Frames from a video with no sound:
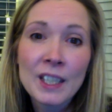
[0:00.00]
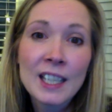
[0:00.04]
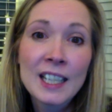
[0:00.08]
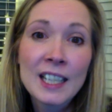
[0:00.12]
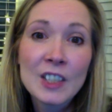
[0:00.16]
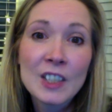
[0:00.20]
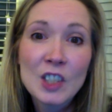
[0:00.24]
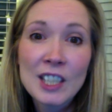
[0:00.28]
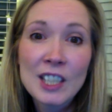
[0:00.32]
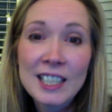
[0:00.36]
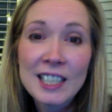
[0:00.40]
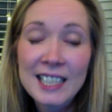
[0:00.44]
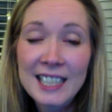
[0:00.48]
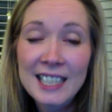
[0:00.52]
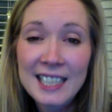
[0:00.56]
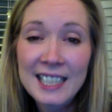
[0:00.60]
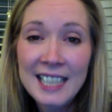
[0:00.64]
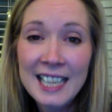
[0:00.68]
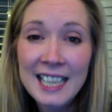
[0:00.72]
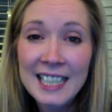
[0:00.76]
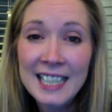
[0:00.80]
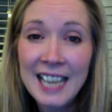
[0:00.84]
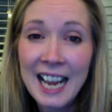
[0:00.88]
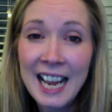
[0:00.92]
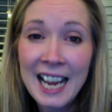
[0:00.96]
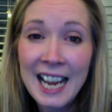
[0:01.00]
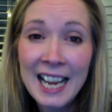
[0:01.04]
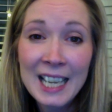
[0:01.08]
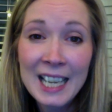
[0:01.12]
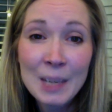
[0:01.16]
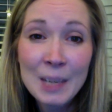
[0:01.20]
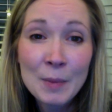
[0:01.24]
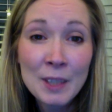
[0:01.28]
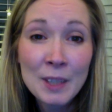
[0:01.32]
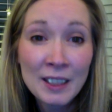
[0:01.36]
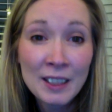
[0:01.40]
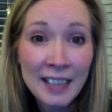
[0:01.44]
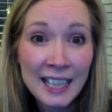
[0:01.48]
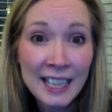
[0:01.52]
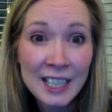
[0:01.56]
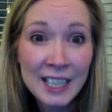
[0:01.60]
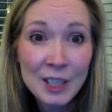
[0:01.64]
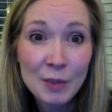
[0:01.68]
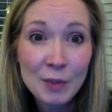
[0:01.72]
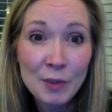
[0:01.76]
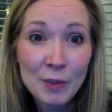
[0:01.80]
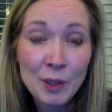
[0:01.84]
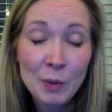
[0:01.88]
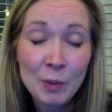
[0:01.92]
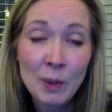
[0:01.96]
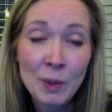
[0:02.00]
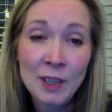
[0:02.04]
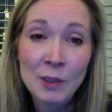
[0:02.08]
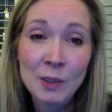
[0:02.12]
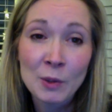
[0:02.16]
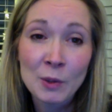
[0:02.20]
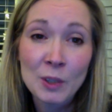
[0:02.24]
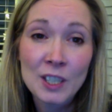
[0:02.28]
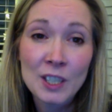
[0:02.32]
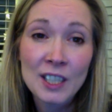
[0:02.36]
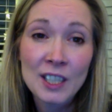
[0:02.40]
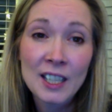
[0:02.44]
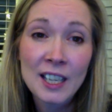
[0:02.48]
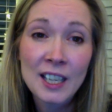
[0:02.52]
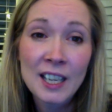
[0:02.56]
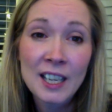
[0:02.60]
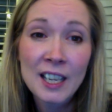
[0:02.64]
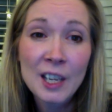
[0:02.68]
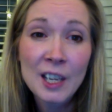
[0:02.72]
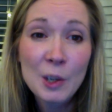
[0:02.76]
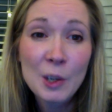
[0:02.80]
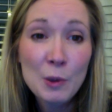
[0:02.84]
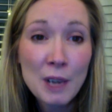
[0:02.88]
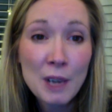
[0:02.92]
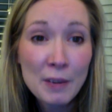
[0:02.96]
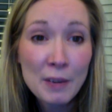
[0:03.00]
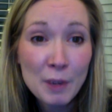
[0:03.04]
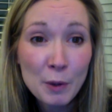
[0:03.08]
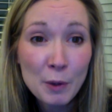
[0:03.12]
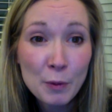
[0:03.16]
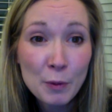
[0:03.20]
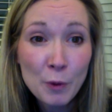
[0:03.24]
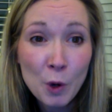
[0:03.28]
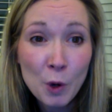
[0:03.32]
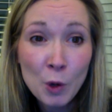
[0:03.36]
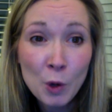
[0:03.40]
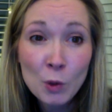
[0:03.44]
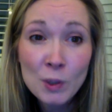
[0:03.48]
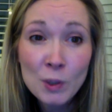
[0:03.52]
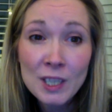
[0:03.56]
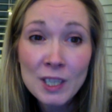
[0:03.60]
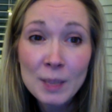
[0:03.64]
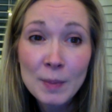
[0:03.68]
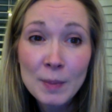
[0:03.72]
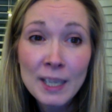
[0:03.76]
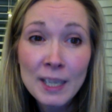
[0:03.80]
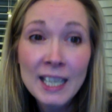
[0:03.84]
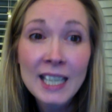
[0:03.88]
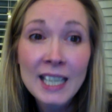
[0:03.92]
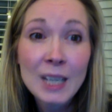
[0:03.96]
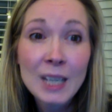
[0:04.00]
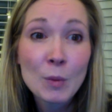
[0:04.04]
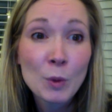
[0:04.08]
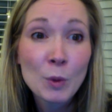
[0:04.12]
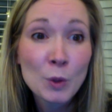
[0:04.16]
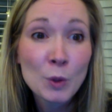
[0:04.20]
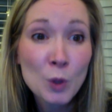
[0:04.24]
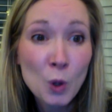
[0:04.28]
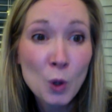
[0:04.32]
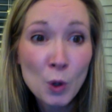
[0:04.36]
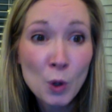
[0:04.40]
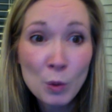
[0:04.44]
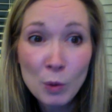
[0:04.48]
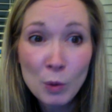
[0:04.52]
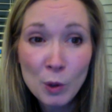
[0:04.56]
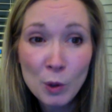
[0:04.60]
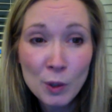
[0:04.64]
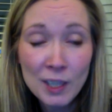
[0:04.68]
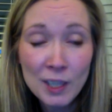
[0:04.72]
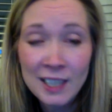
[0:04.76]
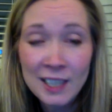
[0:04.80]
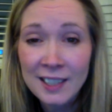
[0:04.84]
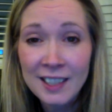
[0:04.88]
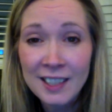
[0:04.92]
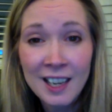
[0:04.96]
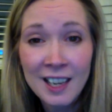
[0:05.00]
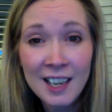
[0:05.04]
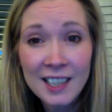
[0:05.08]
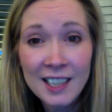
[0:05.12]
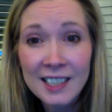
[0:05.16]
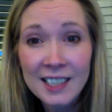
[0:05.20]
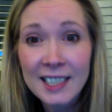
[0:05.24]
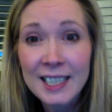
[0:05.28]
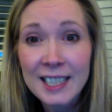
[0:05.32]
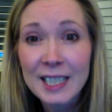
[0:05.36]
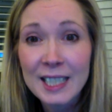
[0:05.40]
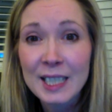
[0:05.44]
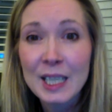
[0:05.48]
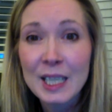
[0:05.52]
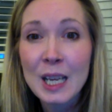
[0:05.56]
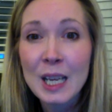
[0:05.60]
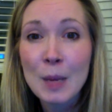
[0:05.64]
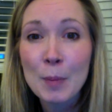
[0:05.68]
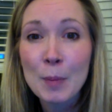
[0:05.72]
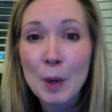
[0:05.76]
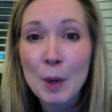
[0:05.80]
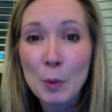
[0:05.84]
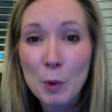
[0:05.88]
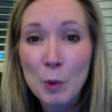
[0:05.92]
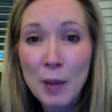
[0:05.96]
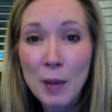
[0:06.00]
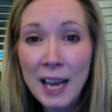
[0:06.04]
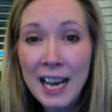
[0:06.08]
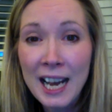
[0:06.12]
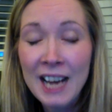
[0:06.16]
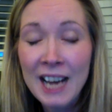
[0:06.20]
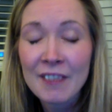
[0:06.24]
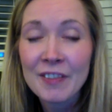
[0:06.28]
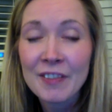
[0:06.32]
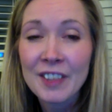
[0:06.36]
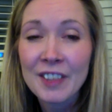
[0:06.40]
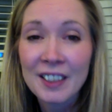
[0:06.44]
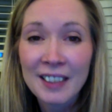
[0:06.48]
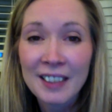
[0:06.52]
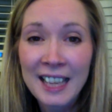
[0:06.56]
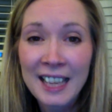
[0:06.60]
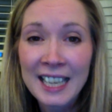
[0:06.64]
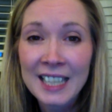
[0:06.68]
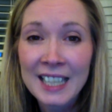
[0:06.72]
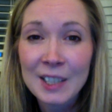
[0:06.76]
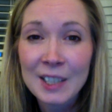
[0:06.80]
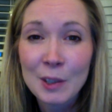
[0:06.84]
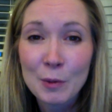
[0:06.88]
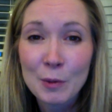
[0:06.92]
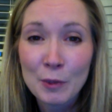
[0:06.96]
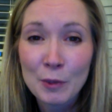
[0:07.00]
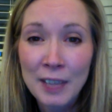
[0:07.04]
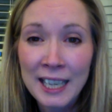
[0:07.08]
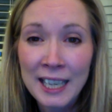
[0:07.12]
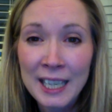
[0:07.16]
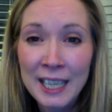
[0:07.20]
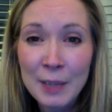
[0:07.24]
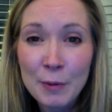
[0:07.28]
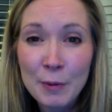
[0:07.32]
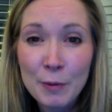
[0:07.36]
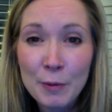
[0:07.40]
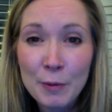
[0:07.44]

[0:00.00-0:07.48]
Jesus says, I am the light of the world. Whoever follows me will not walk in darkness, but will have the light of life.